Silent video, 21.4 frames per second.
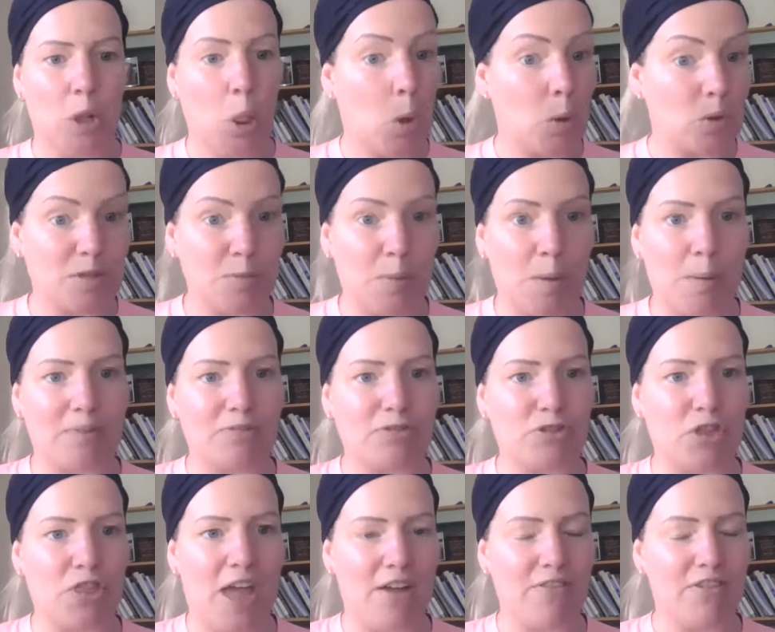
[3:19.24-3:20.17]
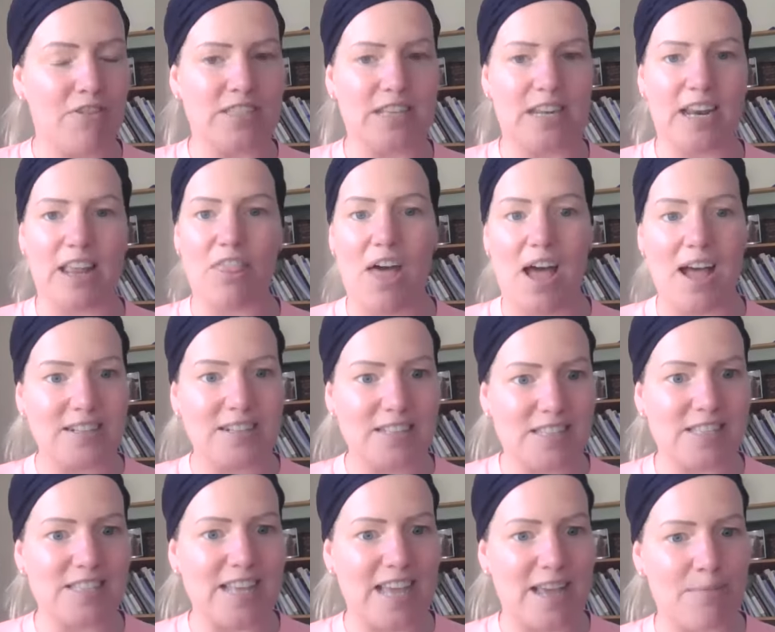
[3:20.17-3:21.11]
Loads of people have done that recently.
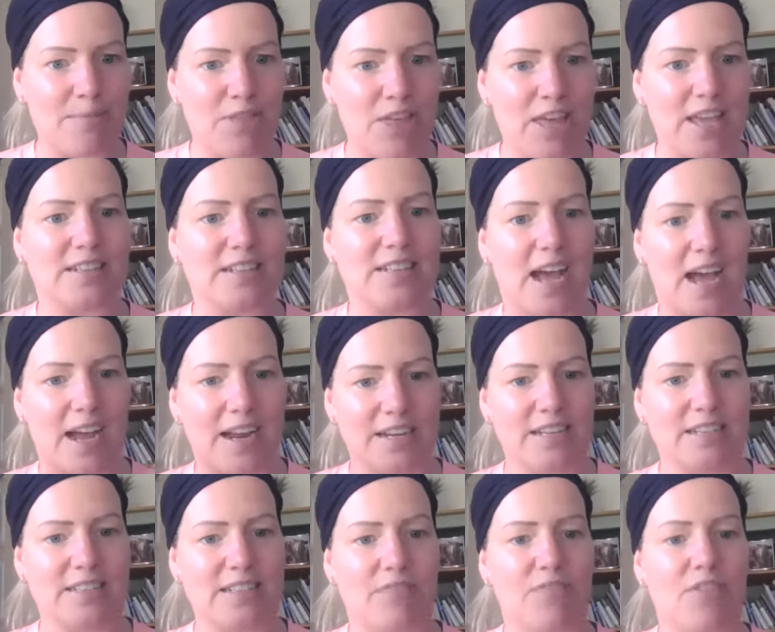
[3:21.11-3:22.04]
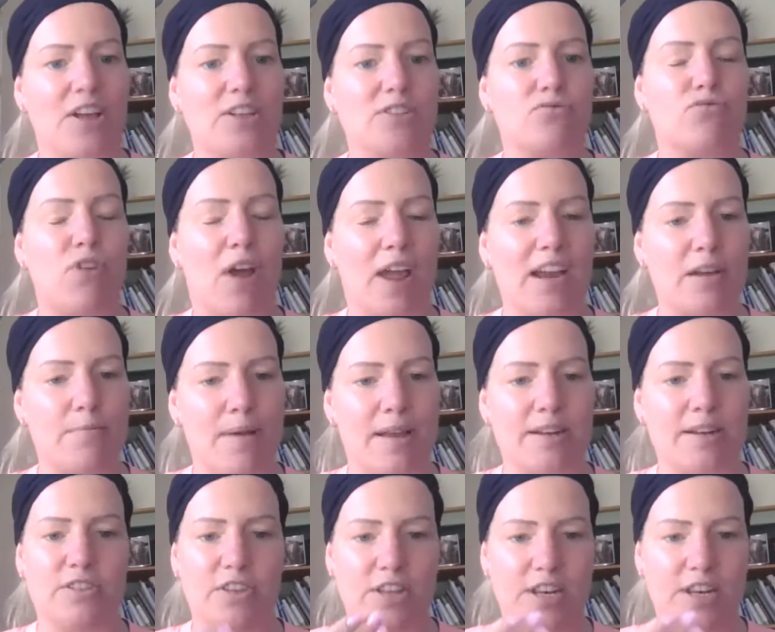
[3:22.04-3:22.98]
That's the same thing, tagging yourself. That's
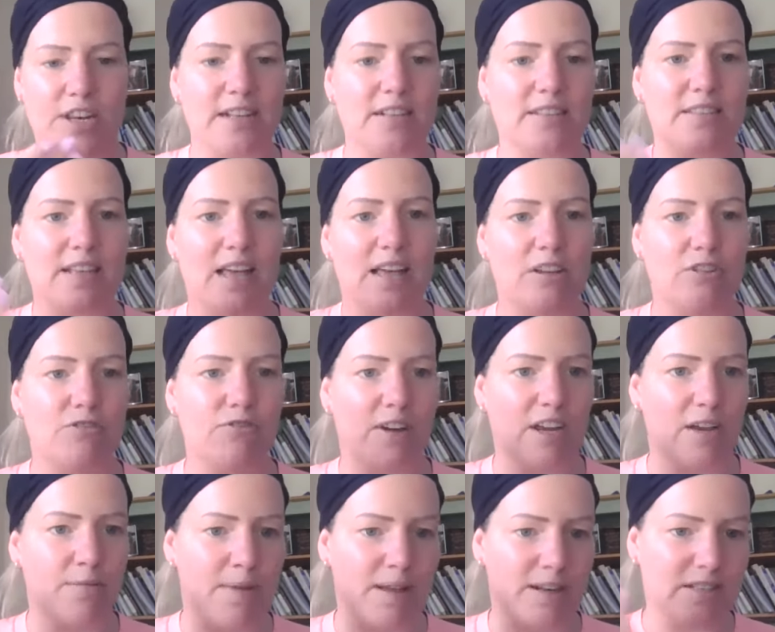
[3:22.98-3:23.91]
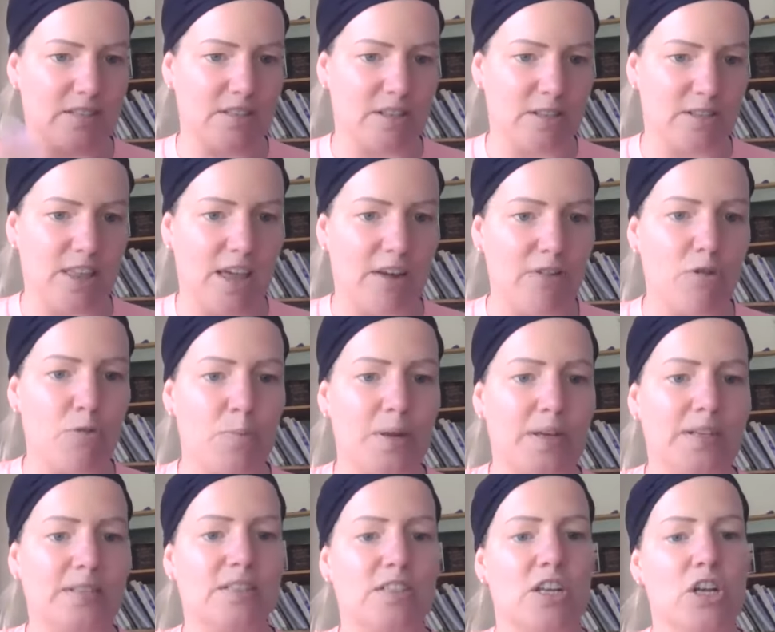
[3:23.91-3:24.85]
recommending the nail salon, recommending the
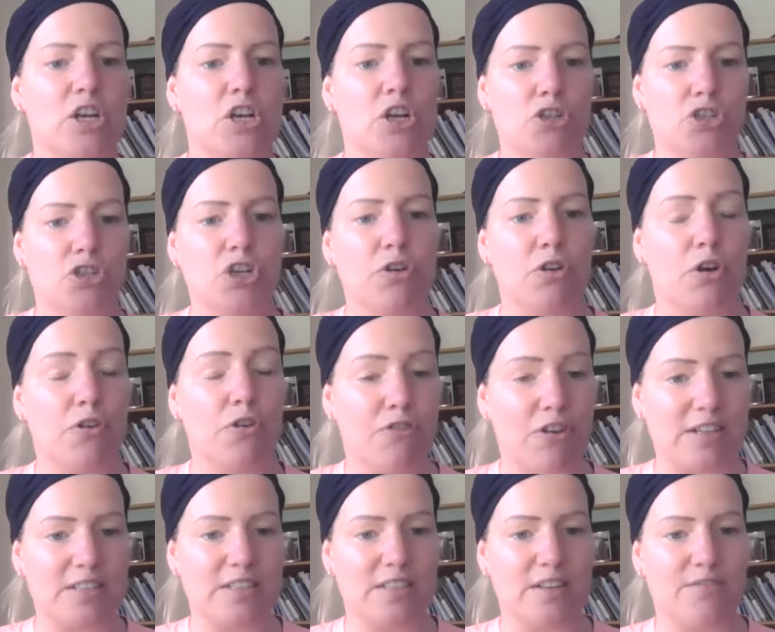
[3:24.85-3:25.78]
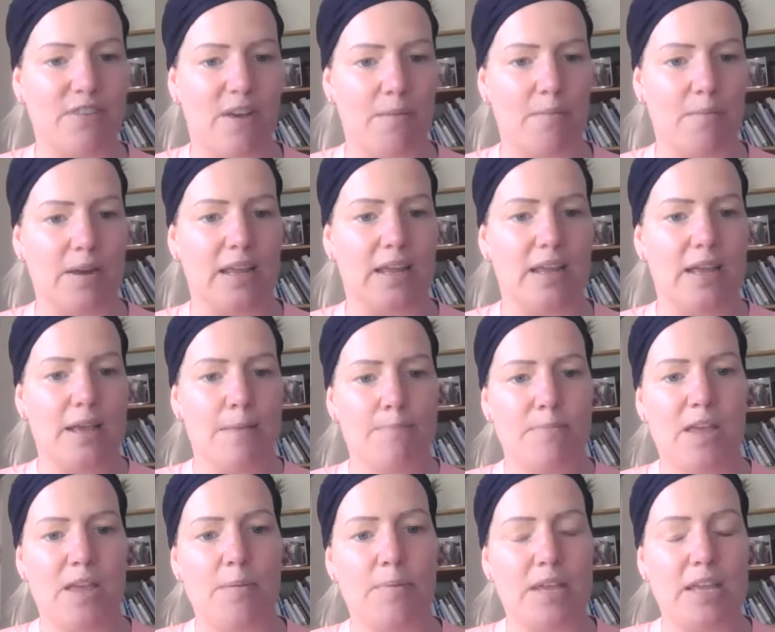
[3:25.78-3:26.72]
therapist to your friends and family.
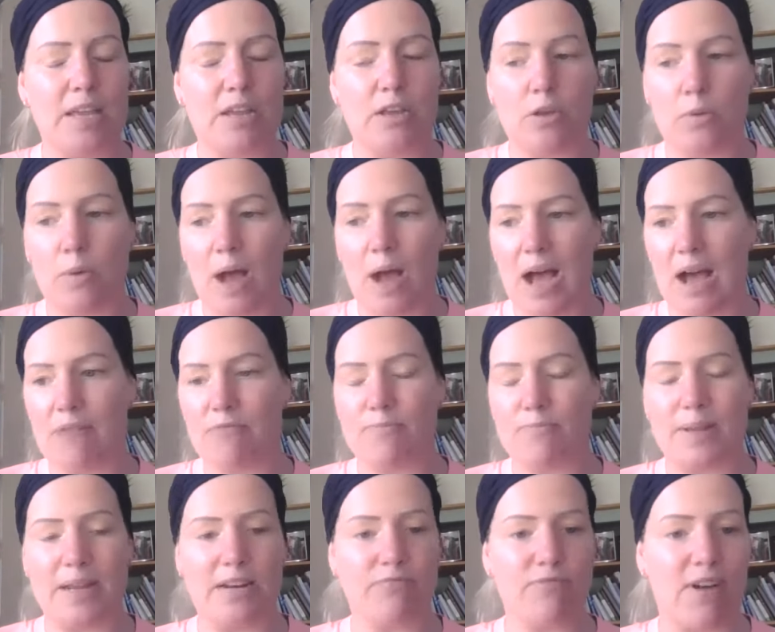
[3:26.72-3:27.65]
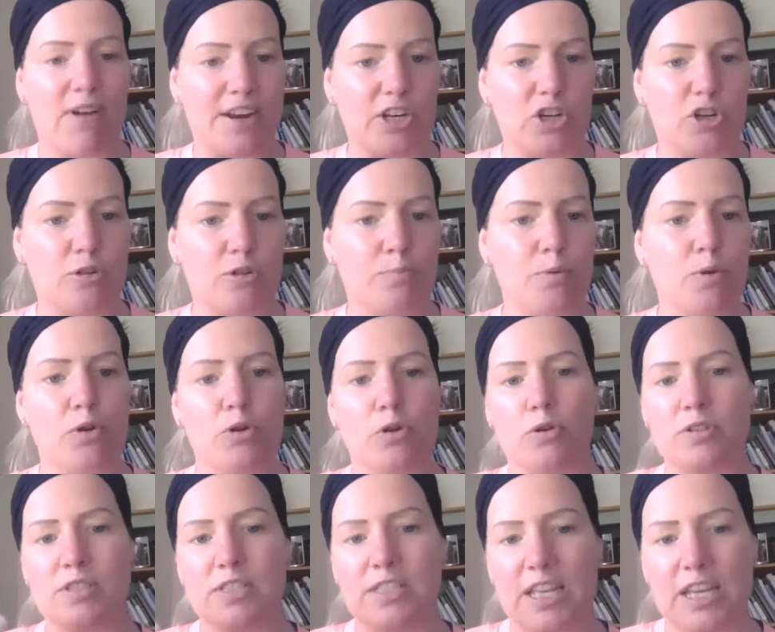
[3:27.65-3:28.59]
Maybe you have been read a good book
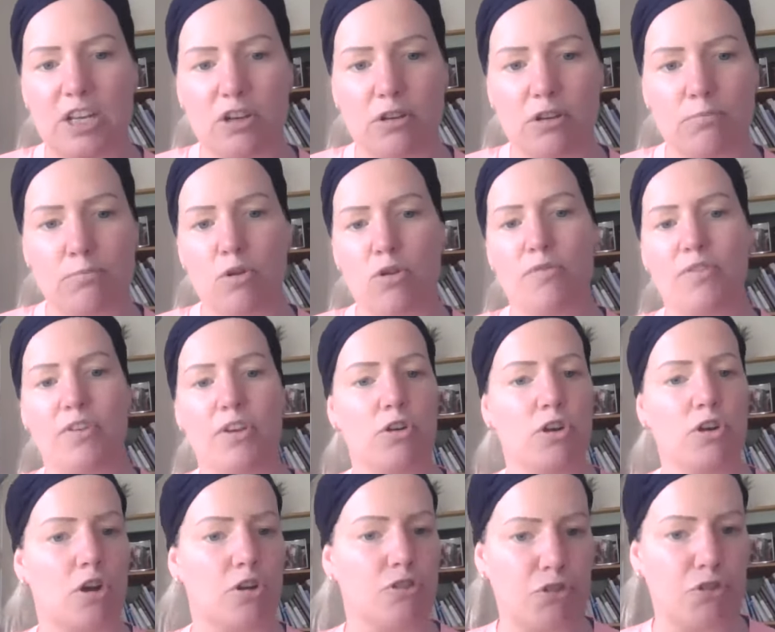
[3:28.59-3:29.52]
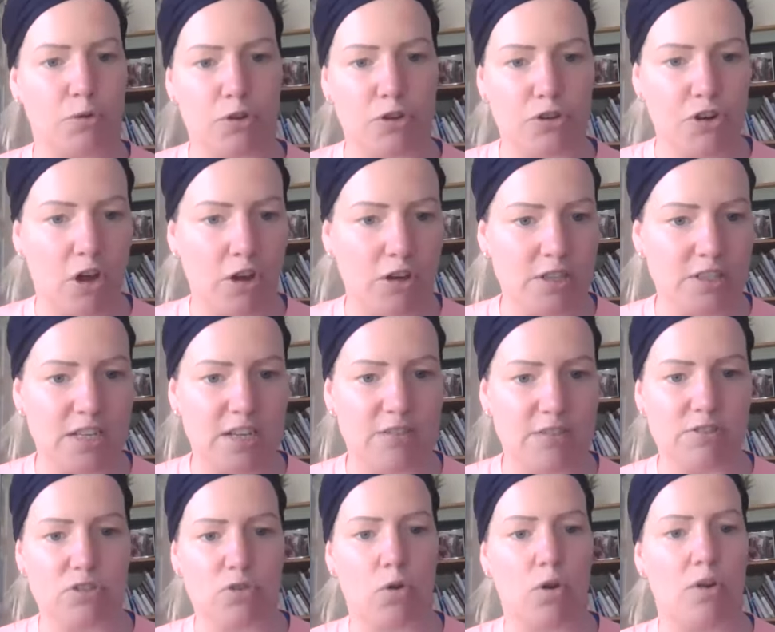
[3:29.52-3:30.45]
or seen a good movie or gone to a good holiday
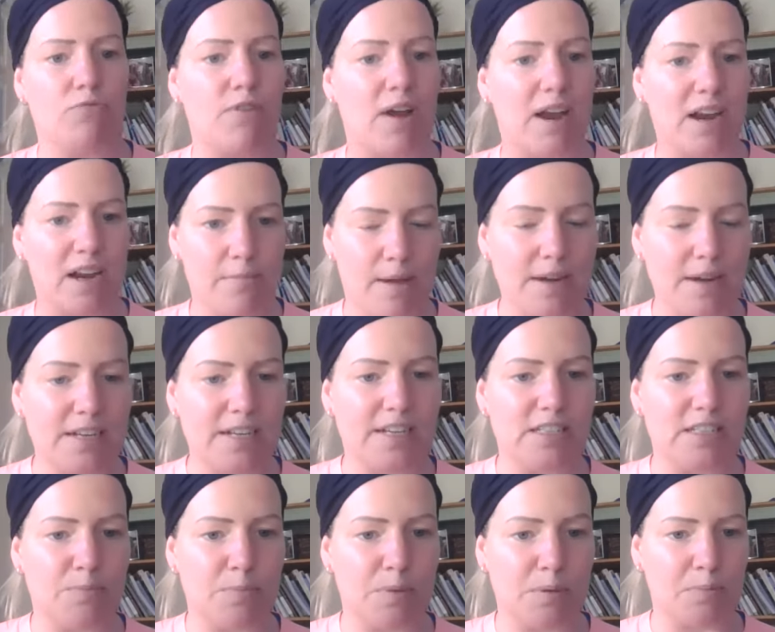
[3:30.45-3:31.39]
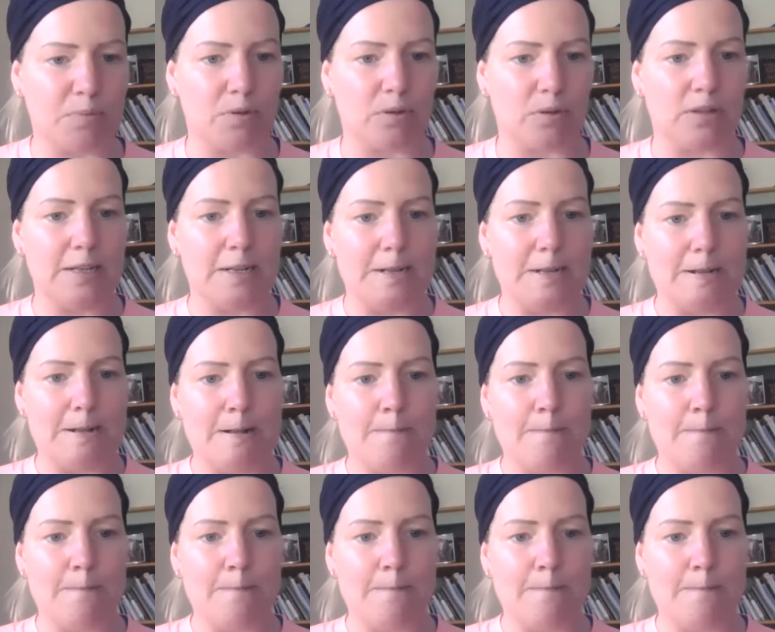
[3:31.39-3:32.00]
resort and recommended it to people.